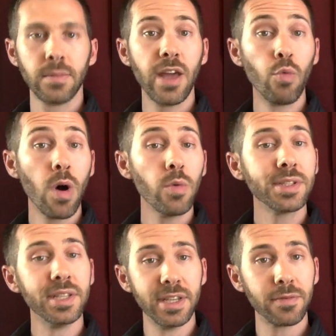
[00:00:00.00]
And what was
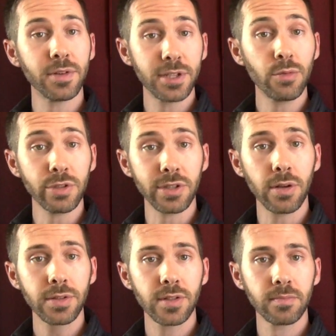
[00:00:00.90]
the difference in
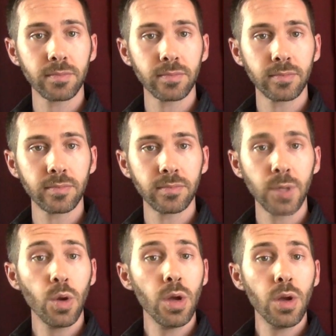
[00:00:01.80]
results?
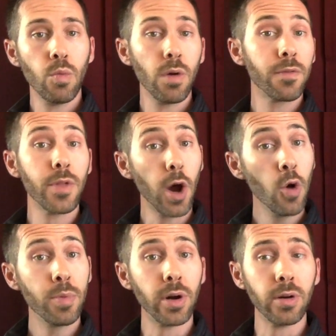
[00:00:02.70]
Well, for the
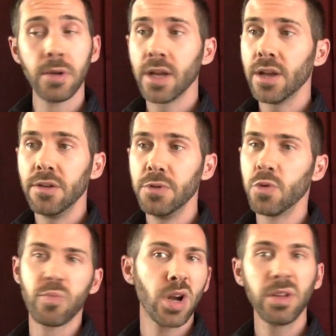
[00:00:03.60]
opener, you
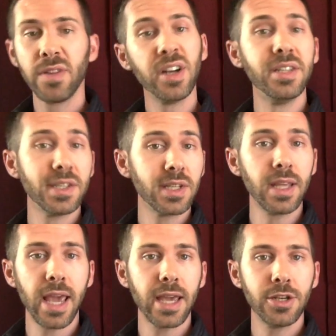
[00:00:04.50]
were probably very
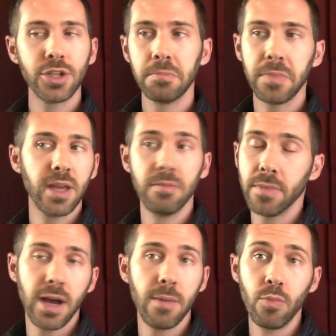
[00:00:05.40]
disengaged,
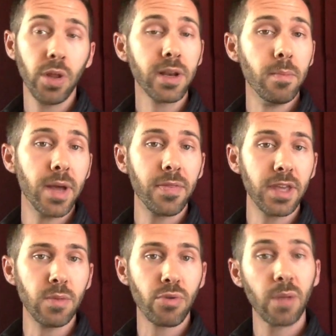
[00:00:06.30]
and I'm willing to bet
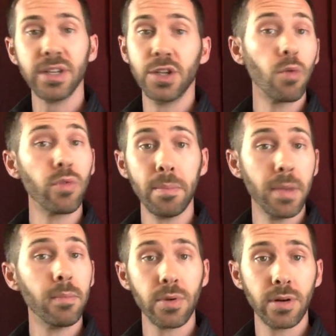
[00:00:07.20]
that you probably don't
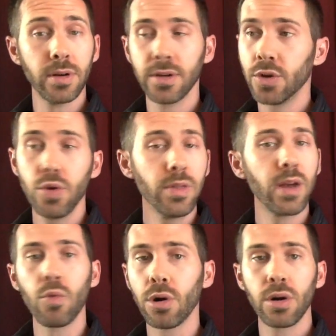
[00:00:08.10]
remember who they
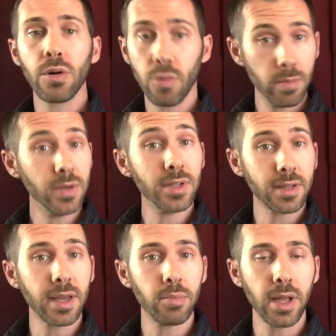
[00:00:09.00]
were or what
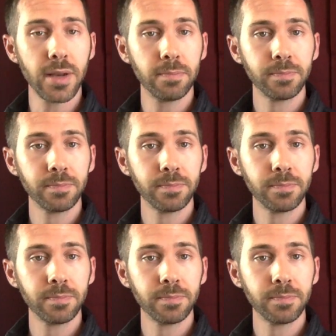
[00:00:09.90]
music they played.